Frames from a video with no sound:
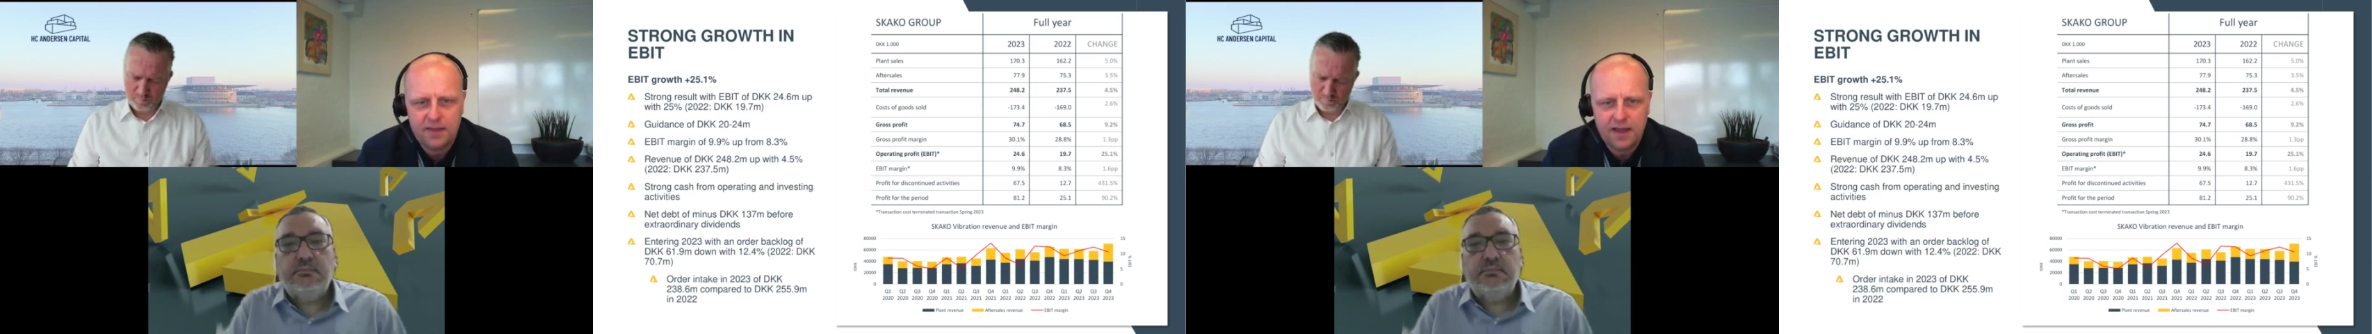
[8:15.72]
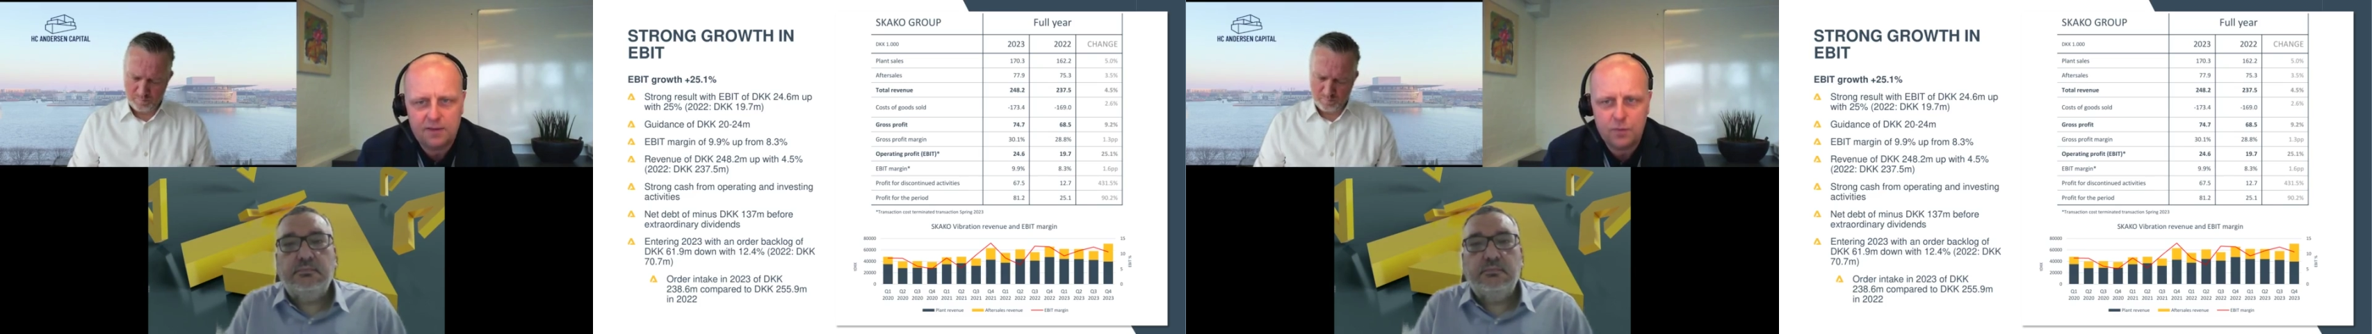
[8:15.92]

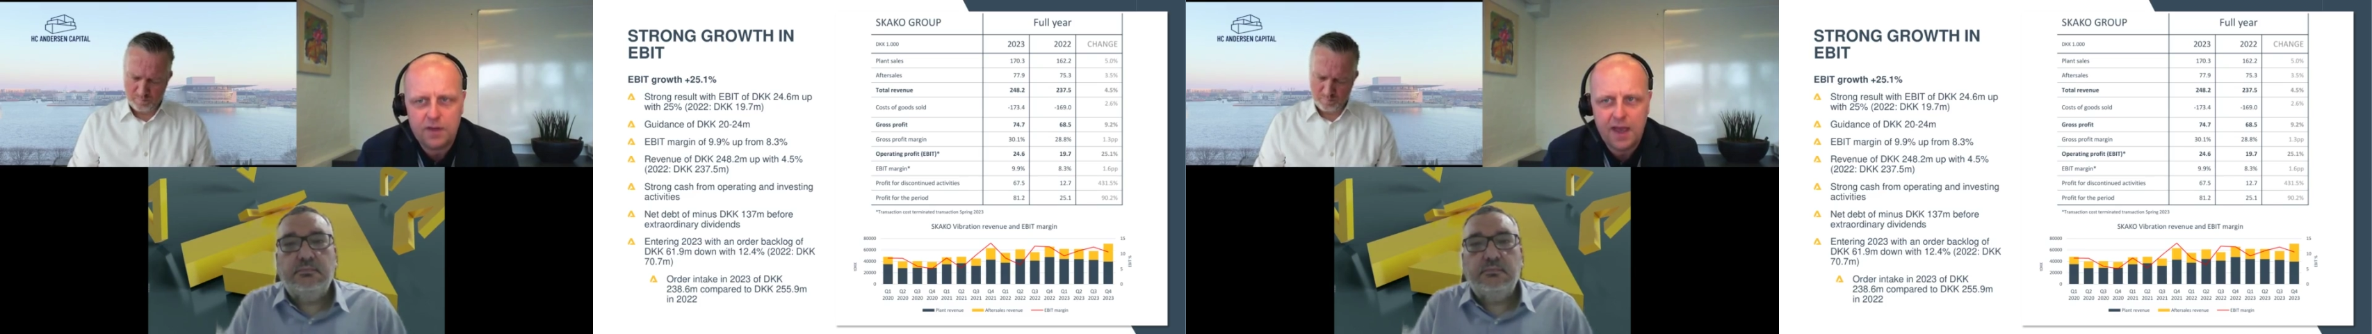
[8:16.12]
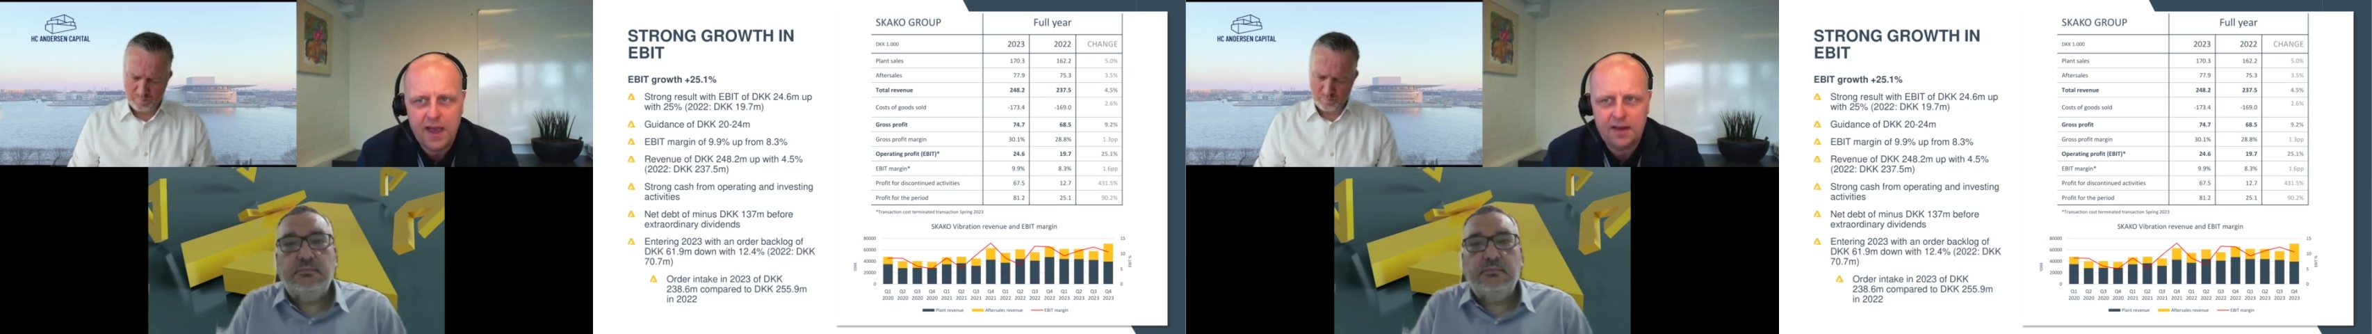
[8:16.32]
that
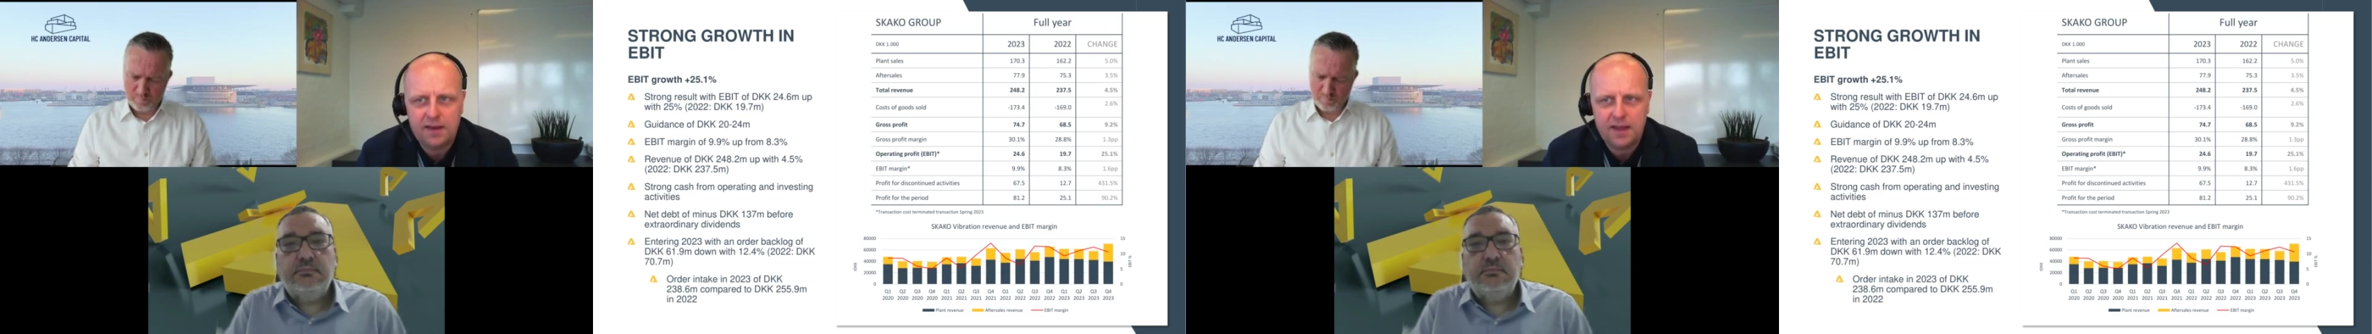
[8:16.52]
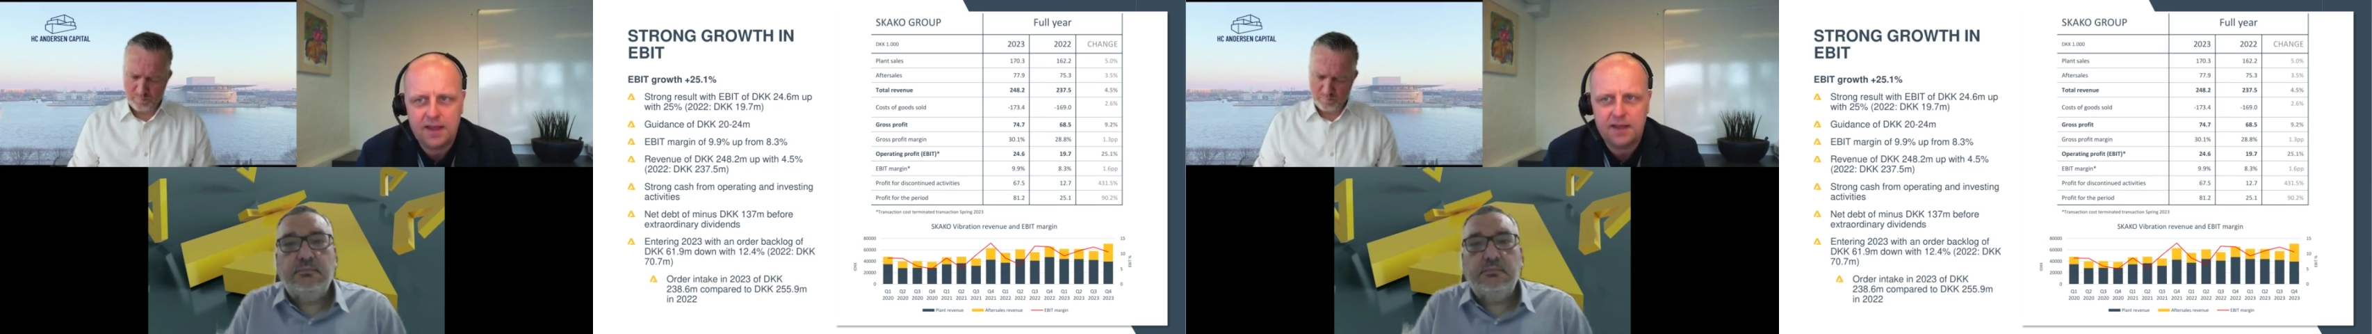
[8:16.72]
we
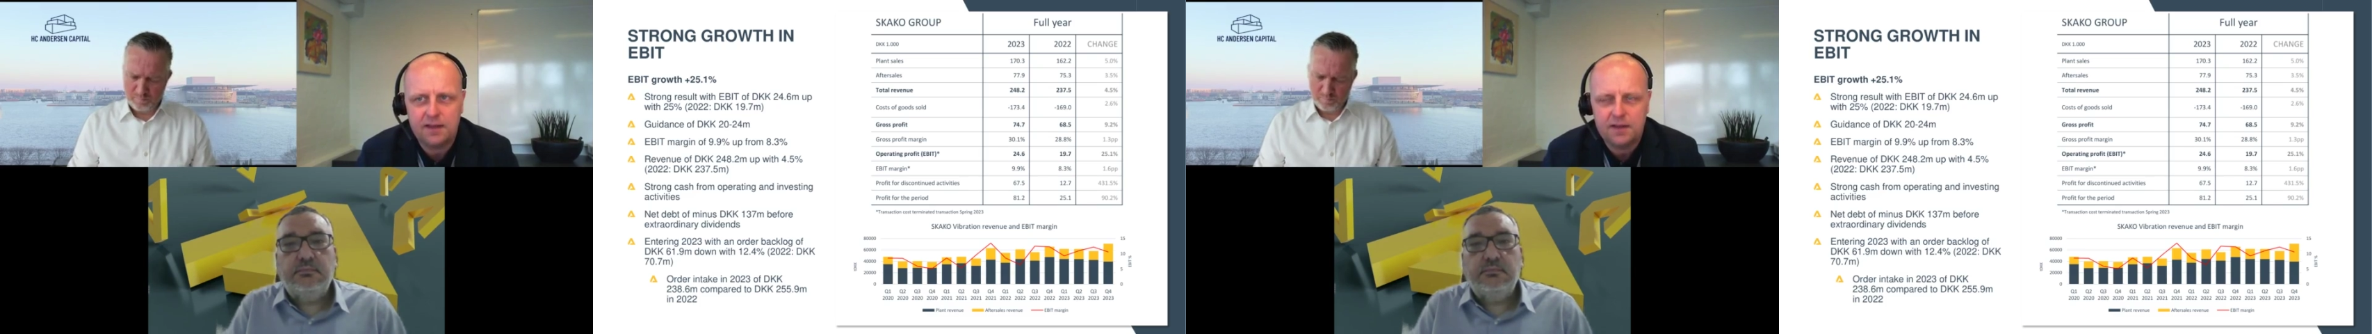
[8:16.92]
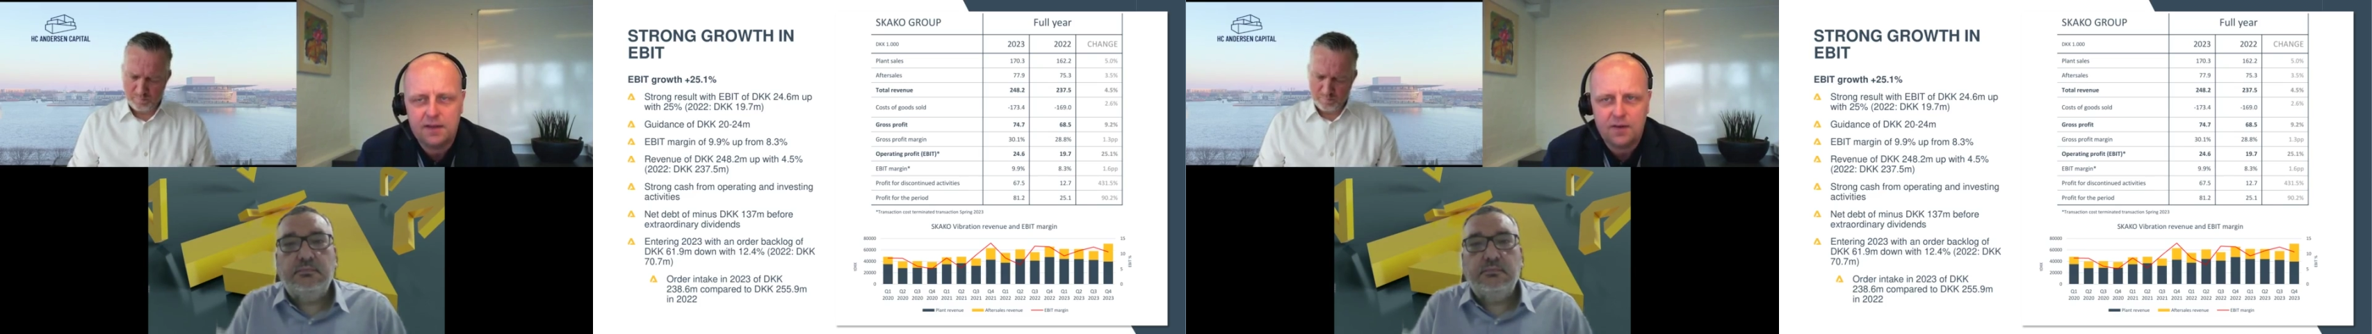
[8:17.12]
had a